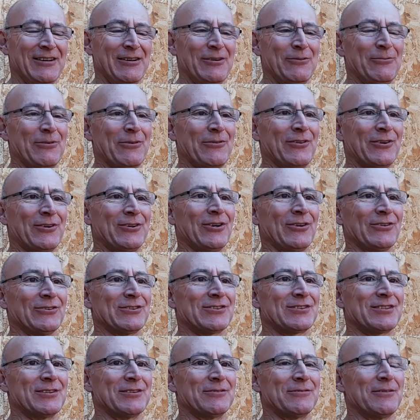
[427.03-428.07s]
with the
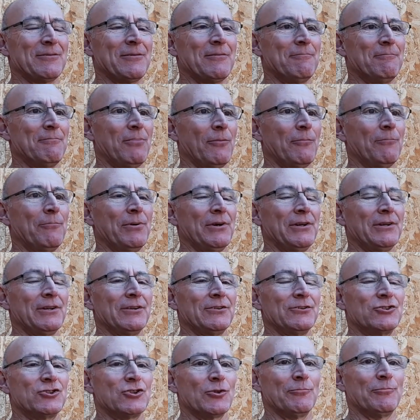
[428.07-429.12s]
constant bumping
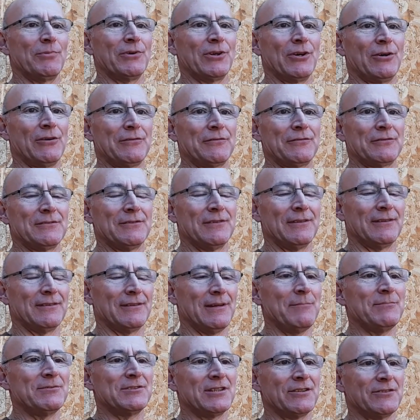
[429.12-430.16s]
and jumping off and
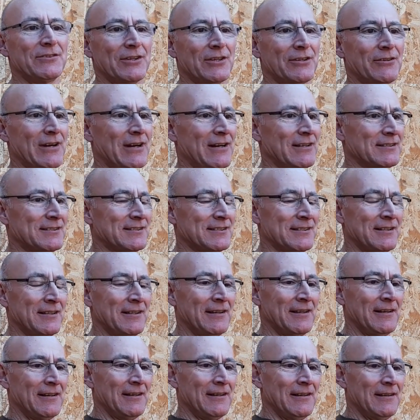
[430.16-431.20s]
emptying the grass
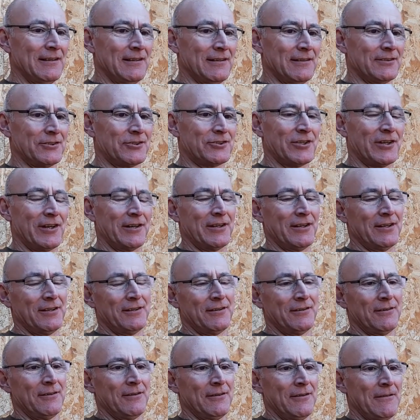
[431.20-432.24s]
and trying to
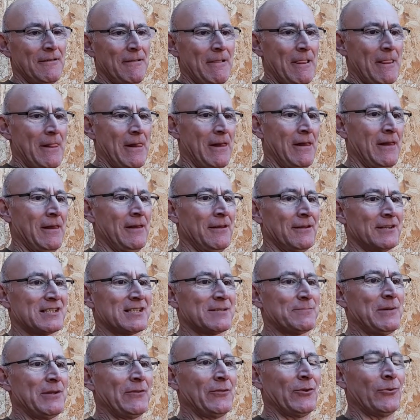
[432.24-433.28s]

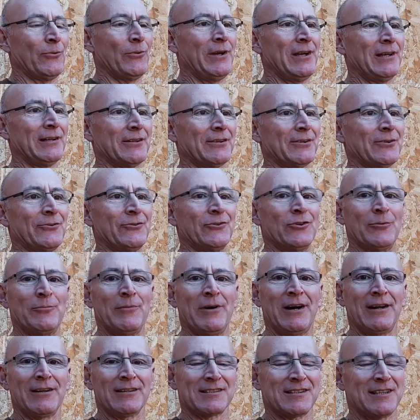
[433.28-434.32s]
spin the wheel at 100
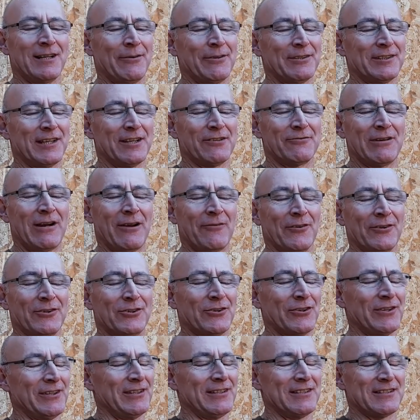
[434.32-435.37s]
miles an hour to get around the
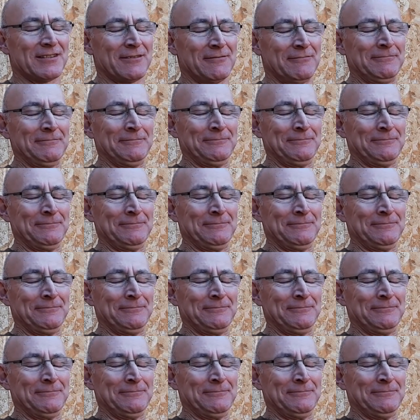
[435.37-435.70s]
trees.